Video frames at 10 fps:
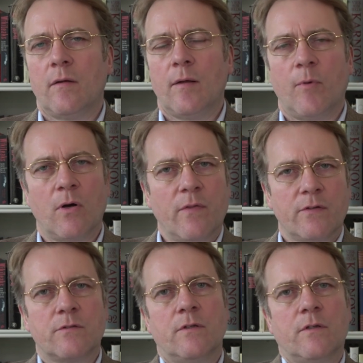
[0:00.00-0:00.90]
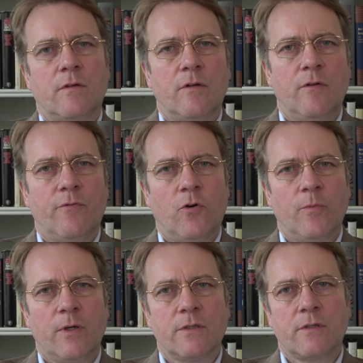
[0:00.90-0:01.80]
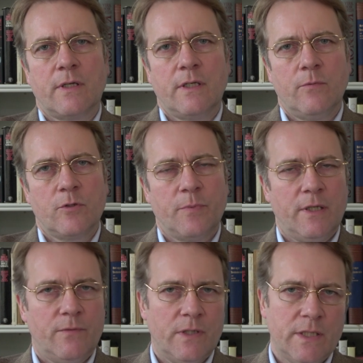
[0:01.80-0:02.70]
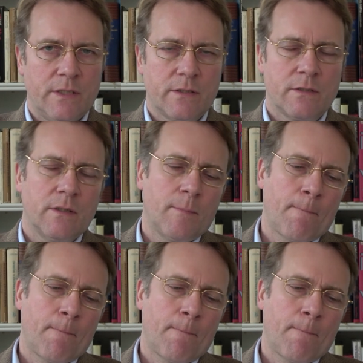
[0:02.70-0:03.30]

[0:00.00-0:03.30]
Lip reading: among others informing us that he was being released.